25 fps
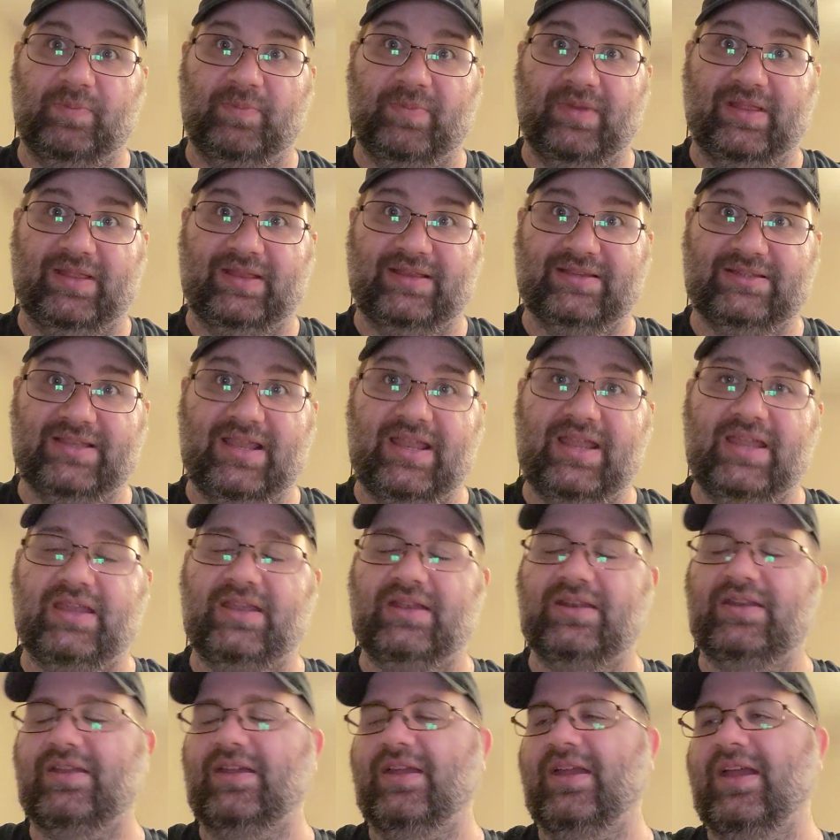Billy
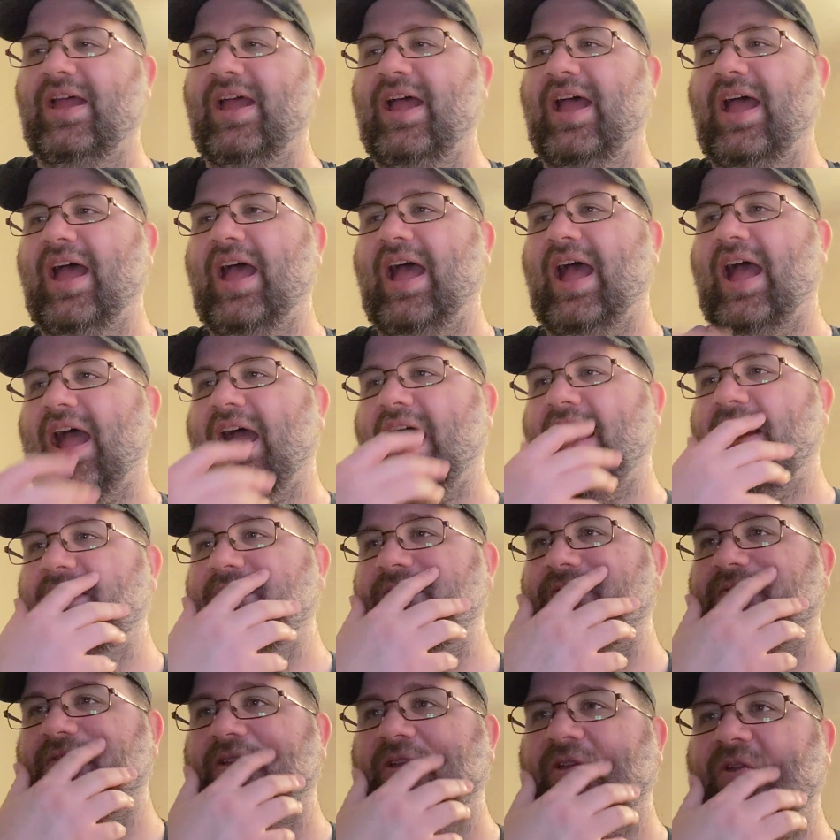Zane, I
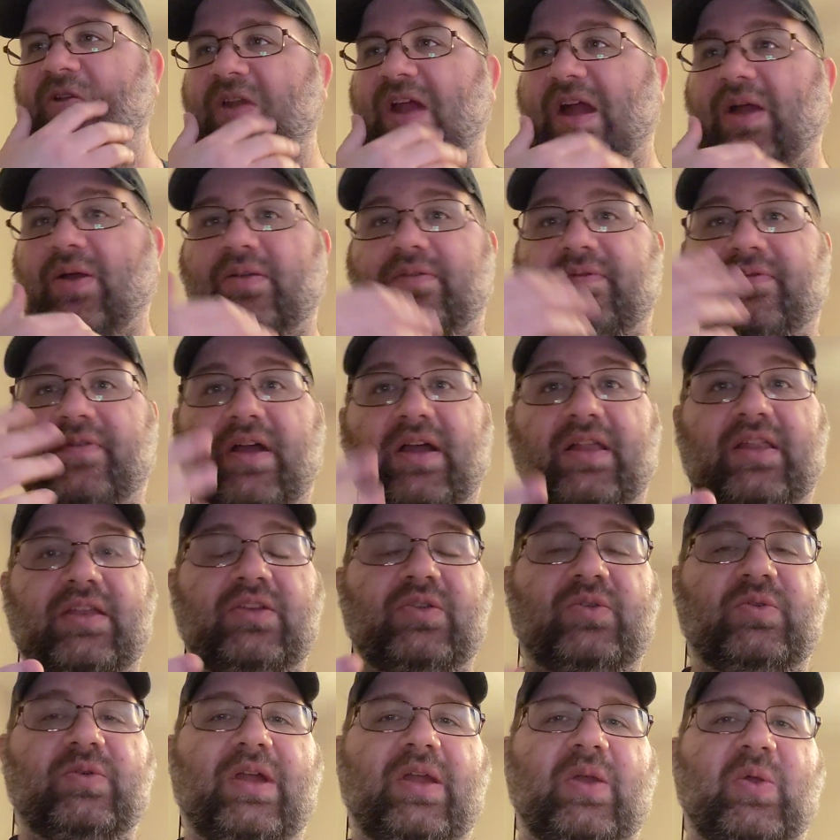figured I would finally
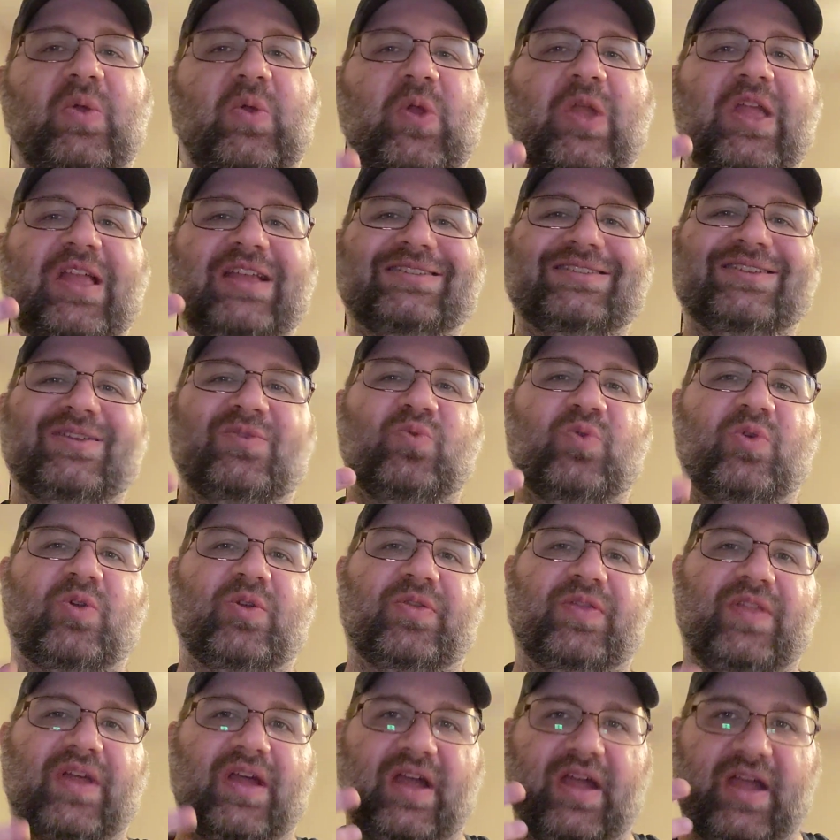do a "Is it
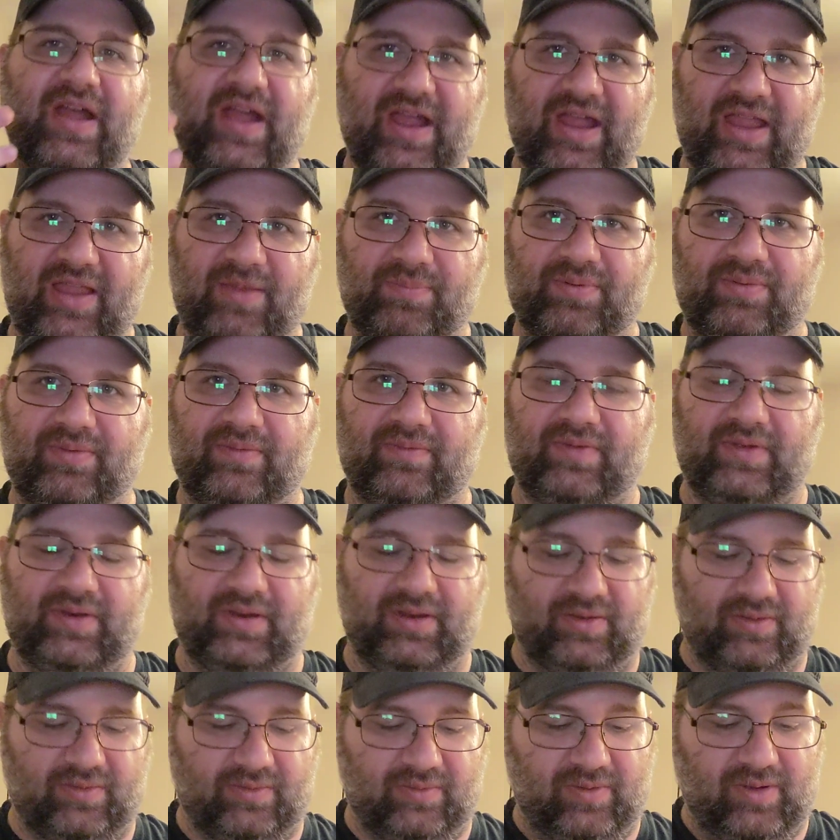worth the hype?"
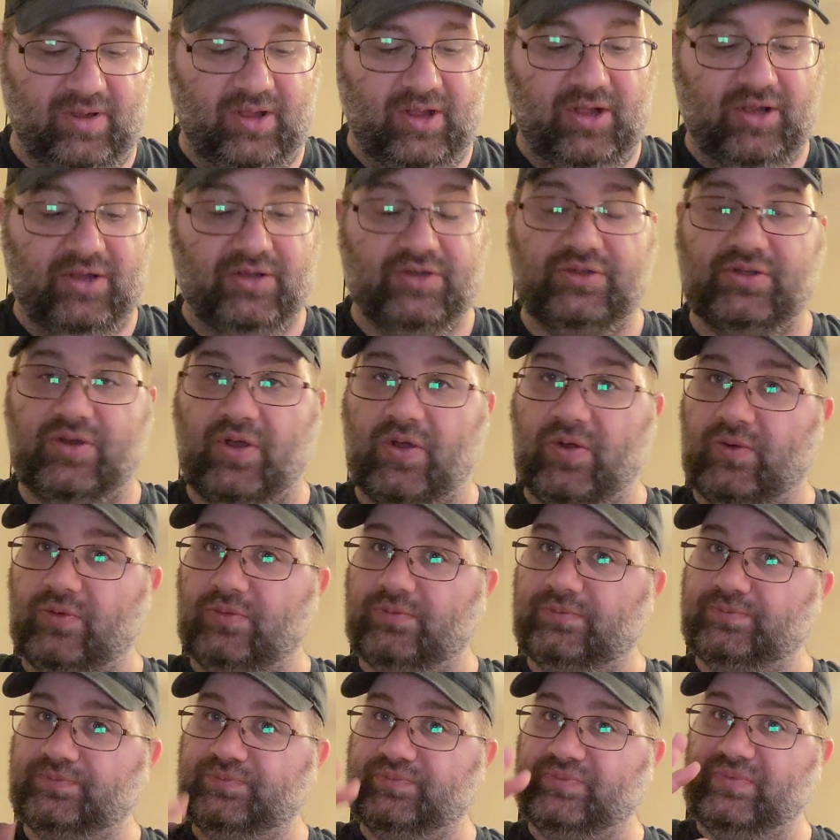video.
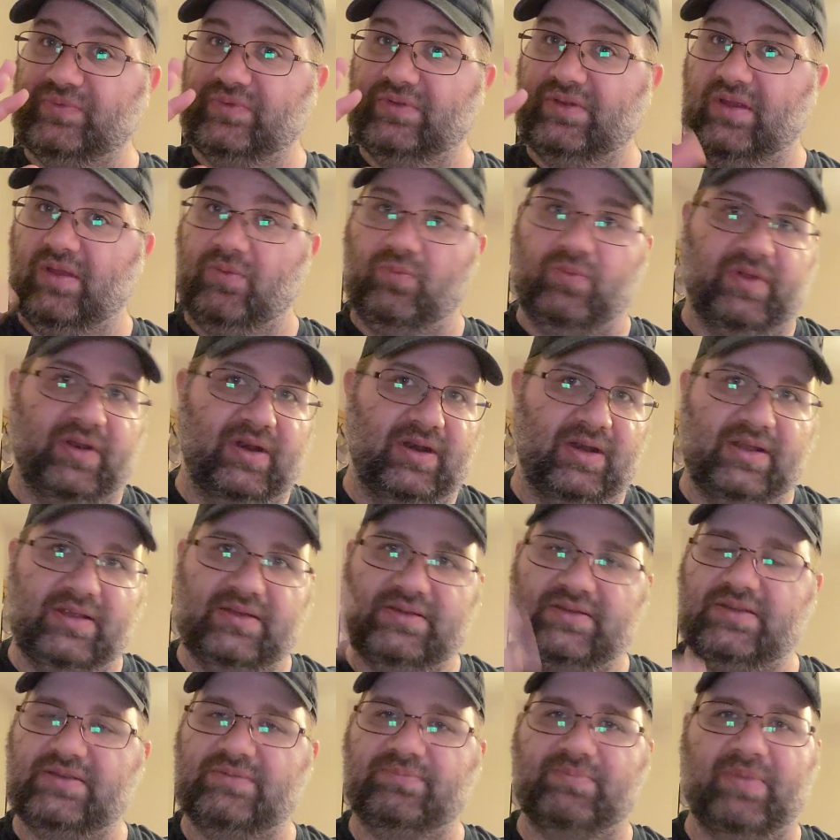So, and what it
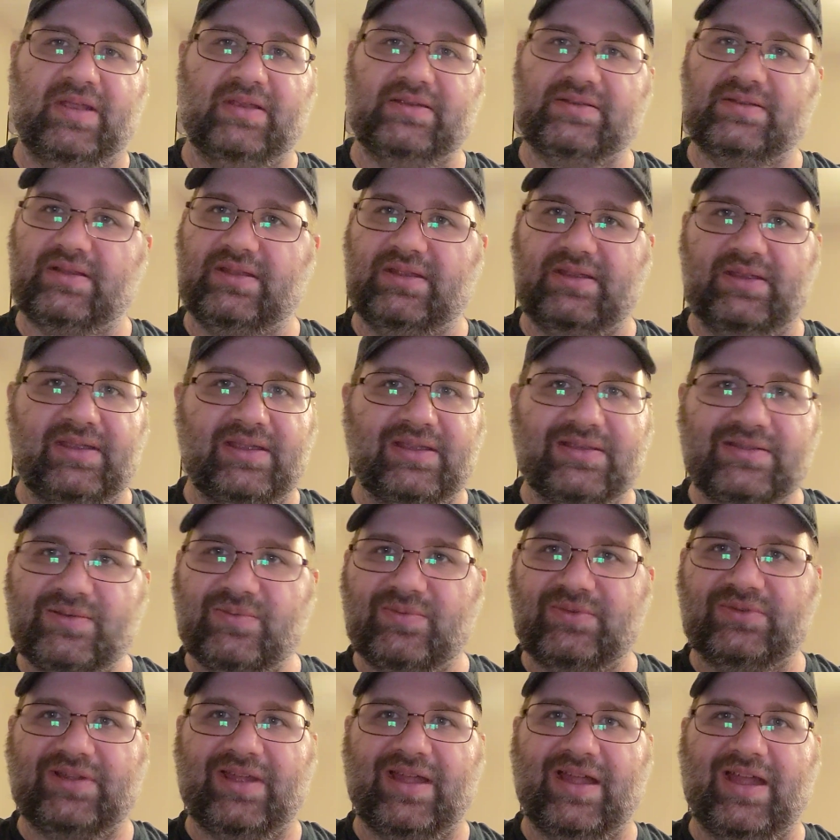is is basically, is
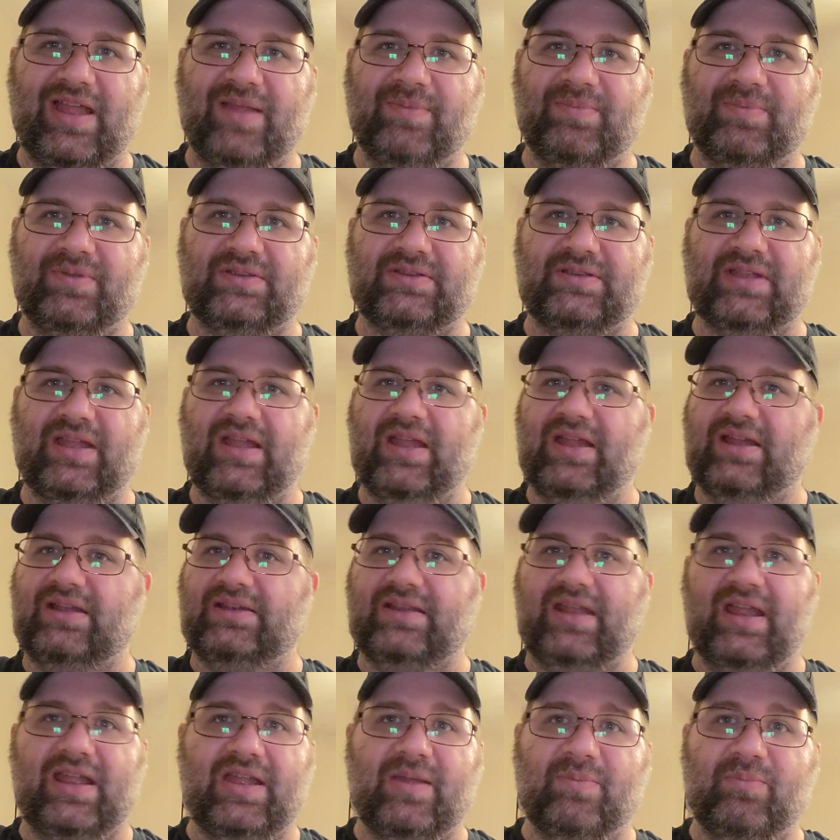it worth the hype? Is
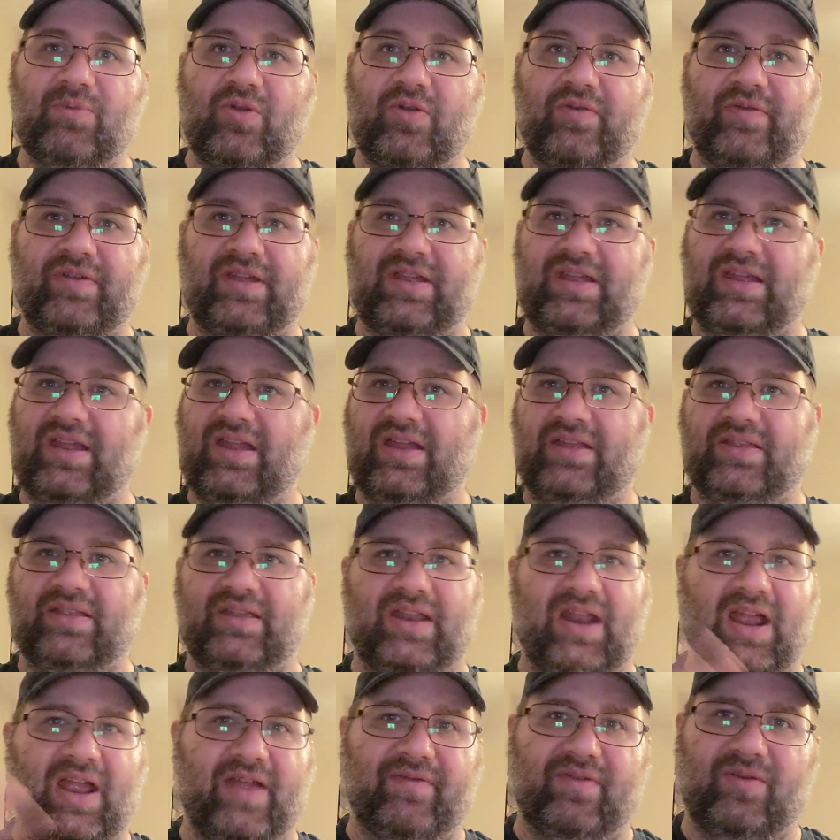take a movie
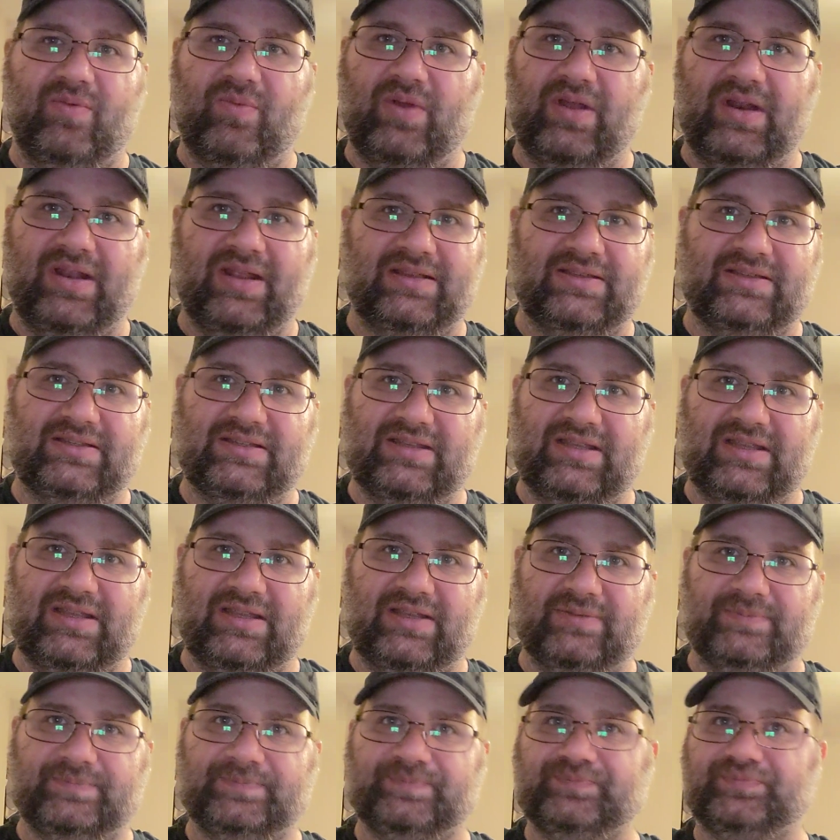that everyone has
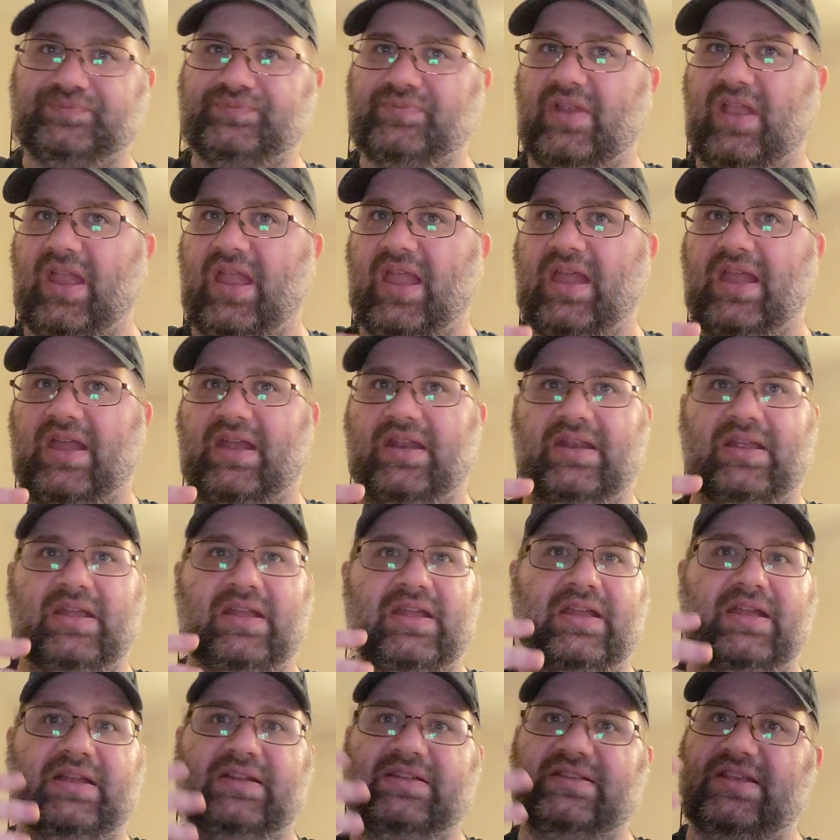seen, and
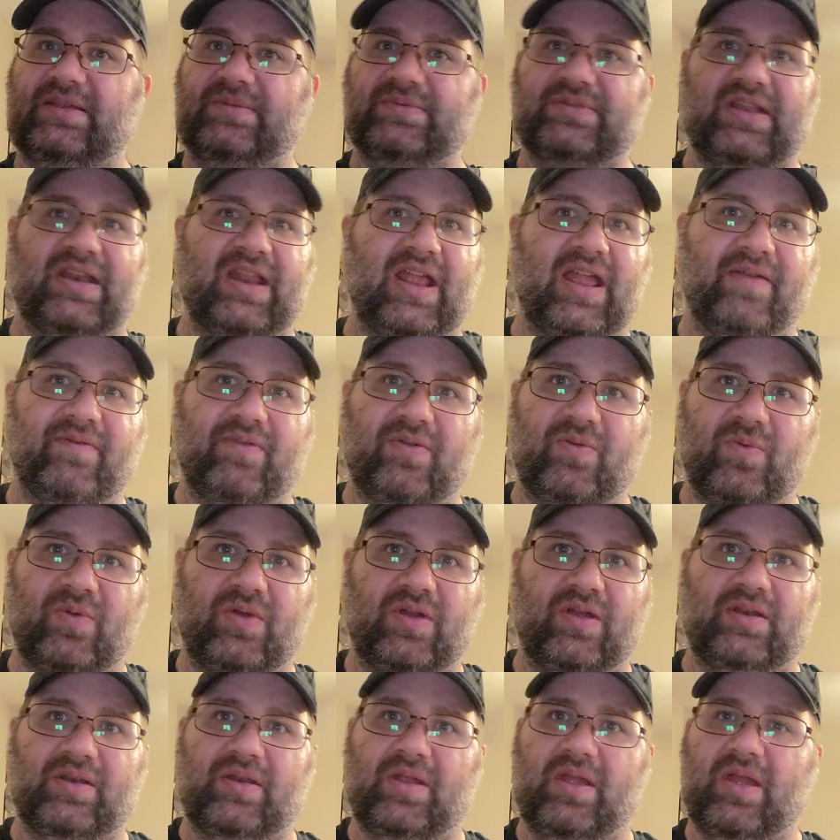it seems that
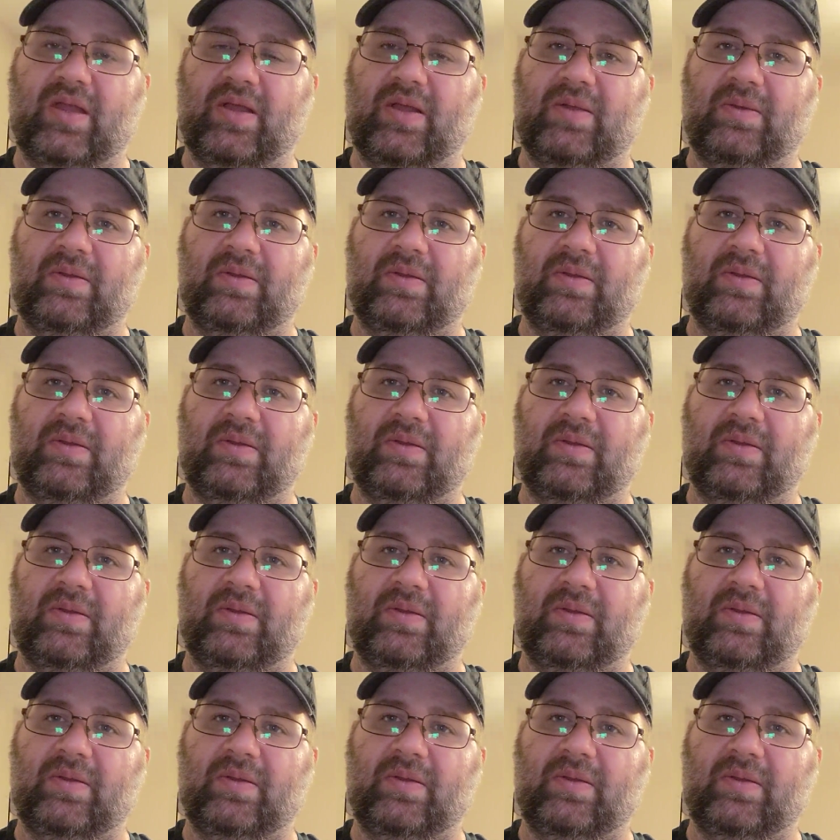everyone